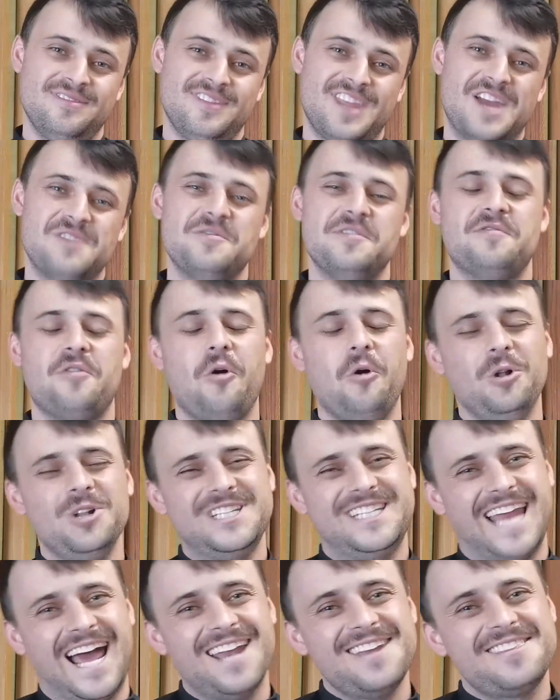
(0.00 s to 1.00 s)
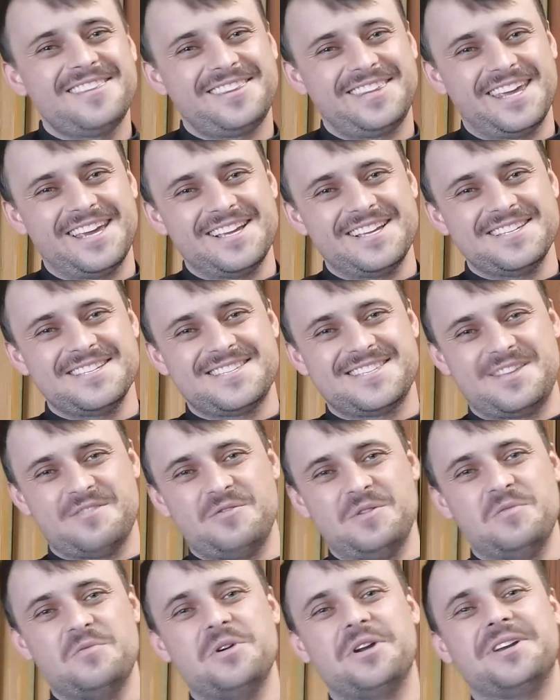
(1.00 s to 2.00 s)
And we've all done things that
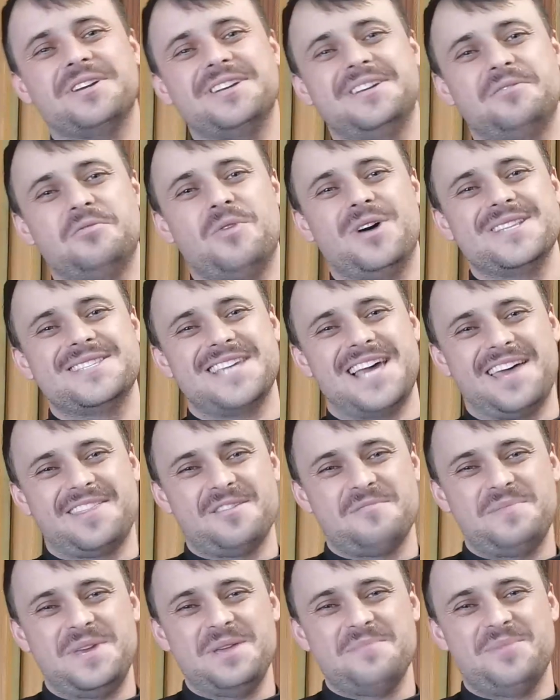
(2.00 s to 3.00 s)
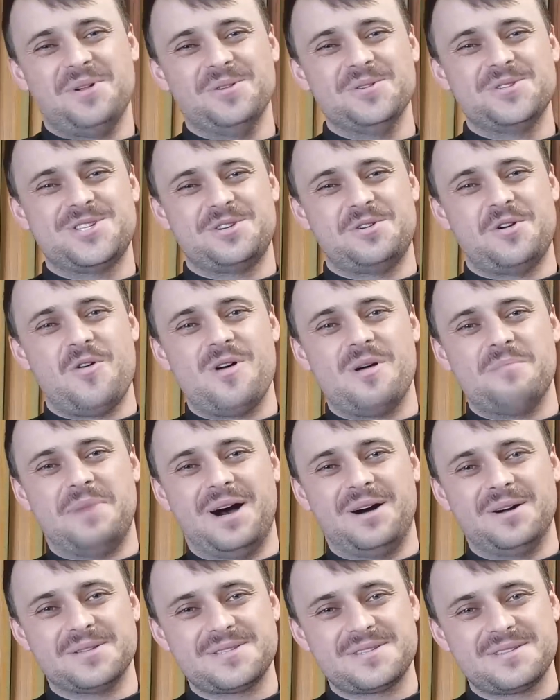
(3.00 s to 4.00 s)
we wouldn't want other people to know
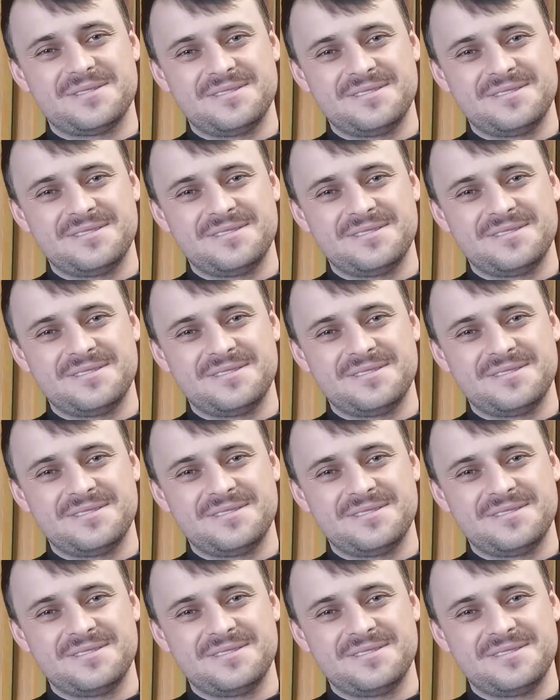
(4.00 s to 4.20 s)
about.